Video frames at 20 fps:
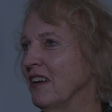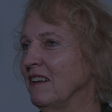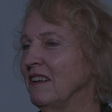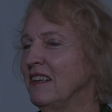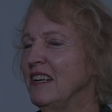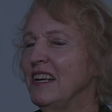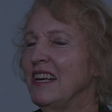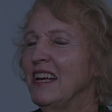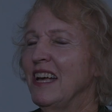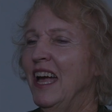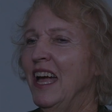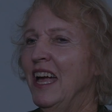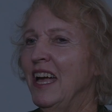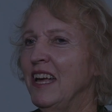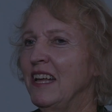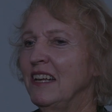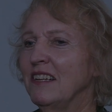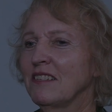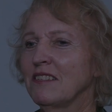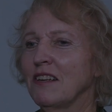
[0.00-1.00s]
Mm.
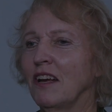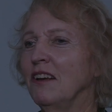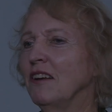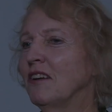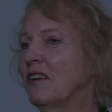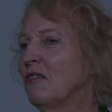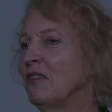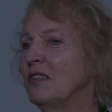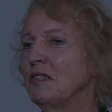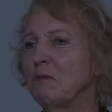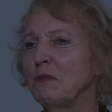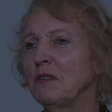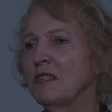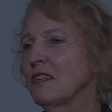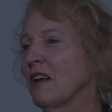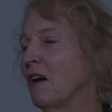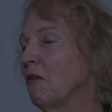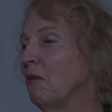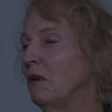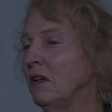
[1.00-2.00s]
And so Chris was
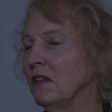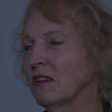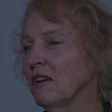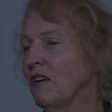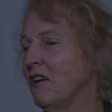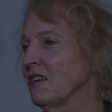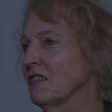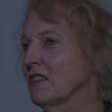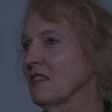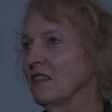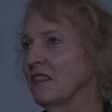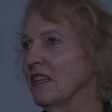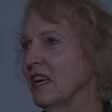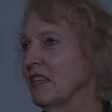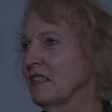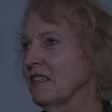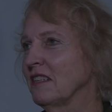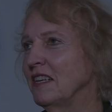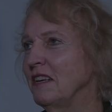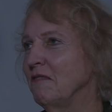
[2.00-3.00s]
so well cast in
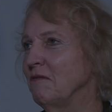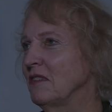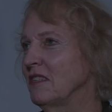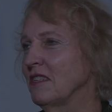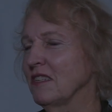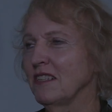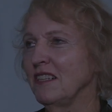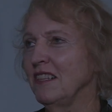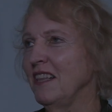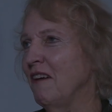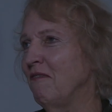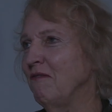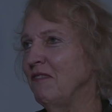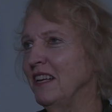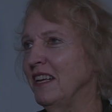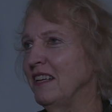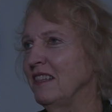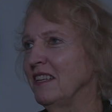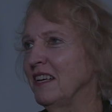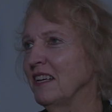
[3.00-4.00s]
that. He was just
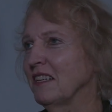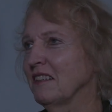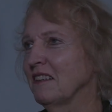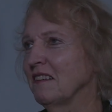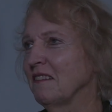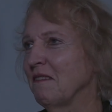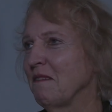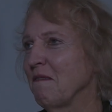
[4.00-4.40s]
lovely in that.